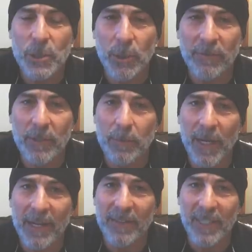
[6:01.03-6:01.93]
driven
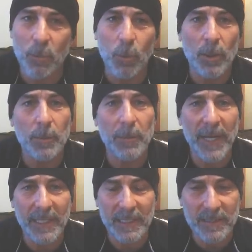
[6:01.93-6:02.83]
by the world
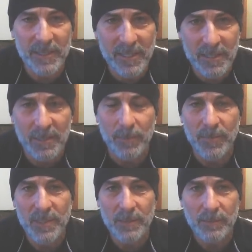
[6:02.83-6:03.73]
banking
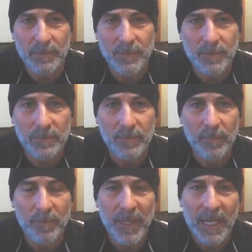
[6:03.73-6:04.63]
systems.
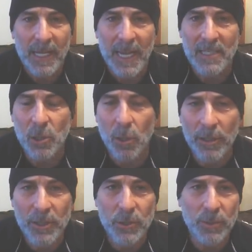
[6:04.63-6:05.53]
As
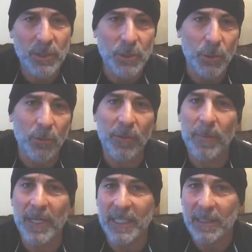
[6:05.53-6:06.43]
long as you control the
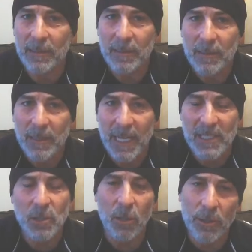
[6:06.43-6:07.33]
money,
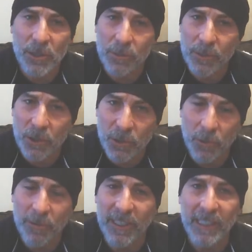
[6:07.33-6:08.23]
as long as you
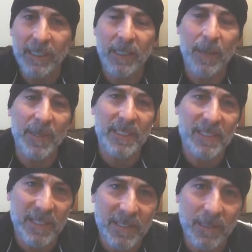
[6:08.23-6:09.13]
control the economic
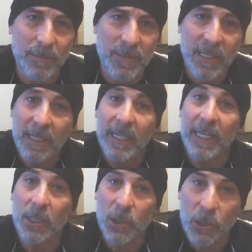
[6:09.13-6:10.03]
systems,
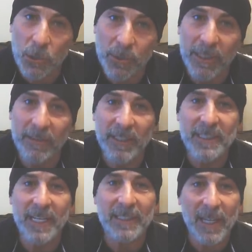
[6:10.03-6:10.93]
including the
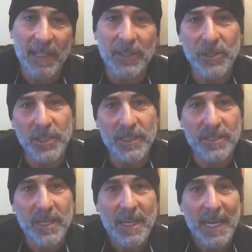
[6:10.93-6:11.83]

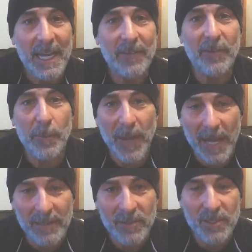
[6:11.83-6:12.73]
technologies and the
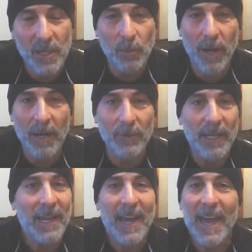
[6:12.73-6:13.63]
patents around
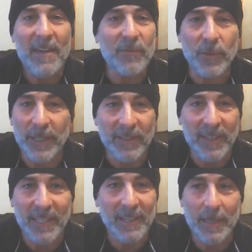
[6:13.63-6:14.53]

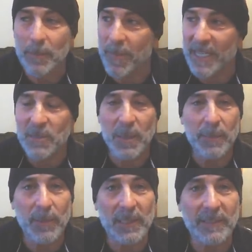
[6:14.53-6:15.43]
everything that makes
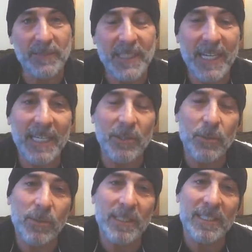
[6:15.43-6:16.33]
people live today,
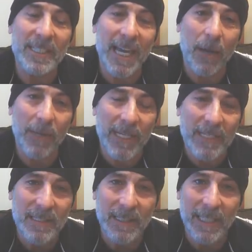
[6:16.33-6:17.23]
you can see how
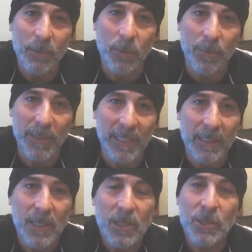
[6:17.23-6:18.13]
easily it would
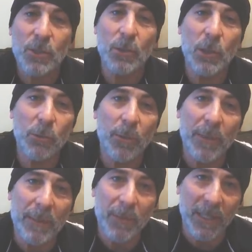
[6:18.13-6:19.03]
be to lure
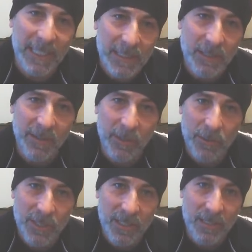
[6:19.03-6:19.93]
people into
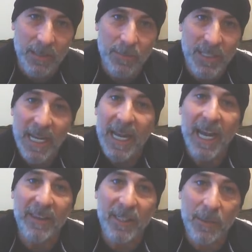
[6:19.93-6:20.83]
those systems
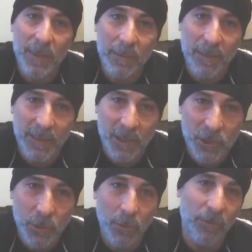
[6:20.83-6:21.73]
and then to be able to
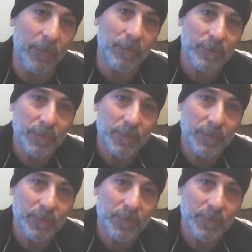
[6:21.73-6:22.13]
control them.